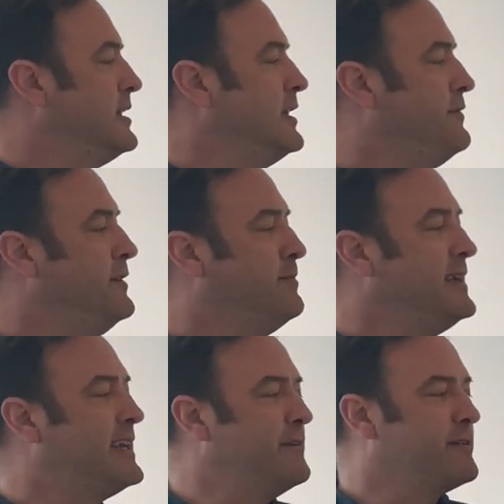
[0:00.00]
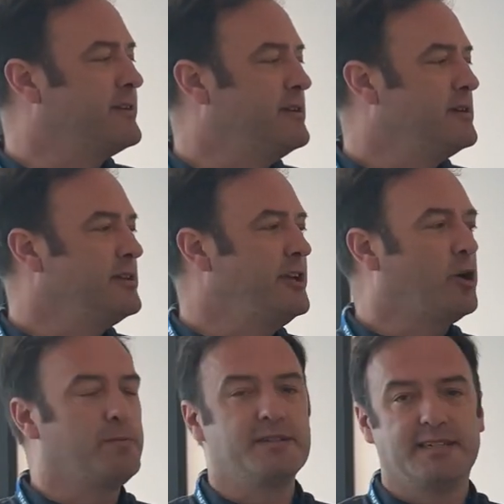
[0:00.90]
if you've been given the
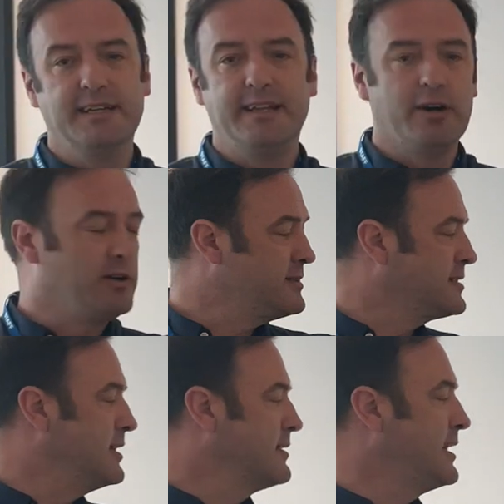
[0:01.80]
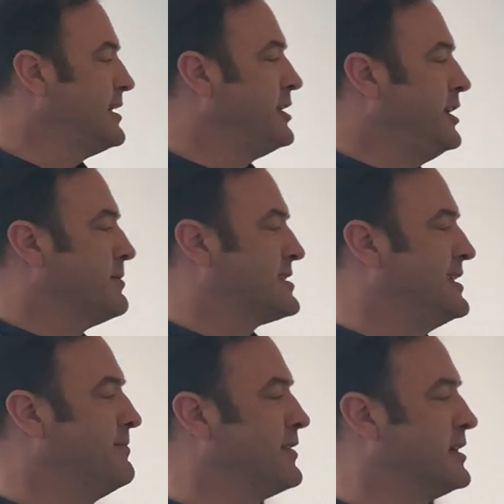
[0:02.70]
opposite, the answer, then you must
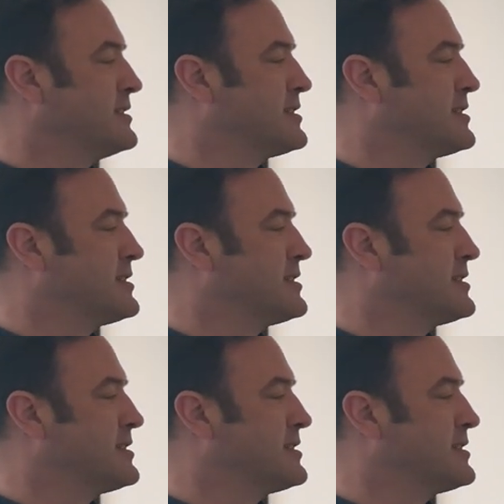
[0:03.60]
invert.